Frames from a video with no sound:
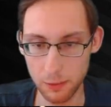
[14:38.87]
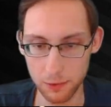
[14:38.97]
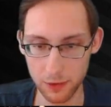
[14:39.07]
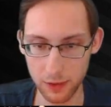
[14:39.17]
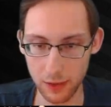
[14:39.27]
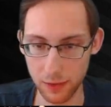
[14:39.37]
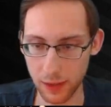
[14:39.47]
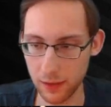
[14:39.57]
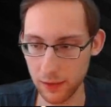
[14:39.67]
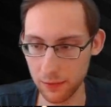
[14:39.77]
Was it, like,
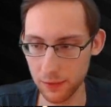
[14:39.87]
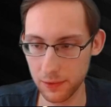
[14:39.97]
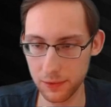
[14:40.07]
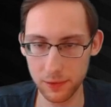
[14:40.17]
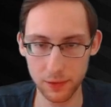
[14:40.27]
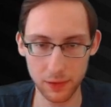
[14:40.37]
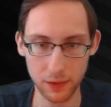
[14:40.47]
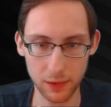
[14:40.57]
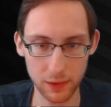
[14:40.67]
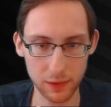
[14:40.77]
that difficult?
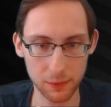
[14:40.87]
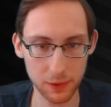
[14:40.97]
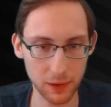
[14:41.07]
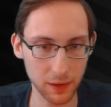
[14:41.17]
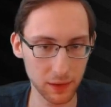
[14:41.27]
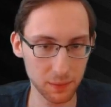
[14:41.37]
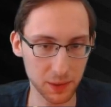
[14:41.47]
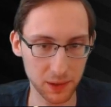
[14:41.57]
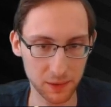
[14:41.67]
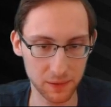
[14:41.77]
Ugh, what the hell,
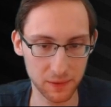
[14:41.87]
man?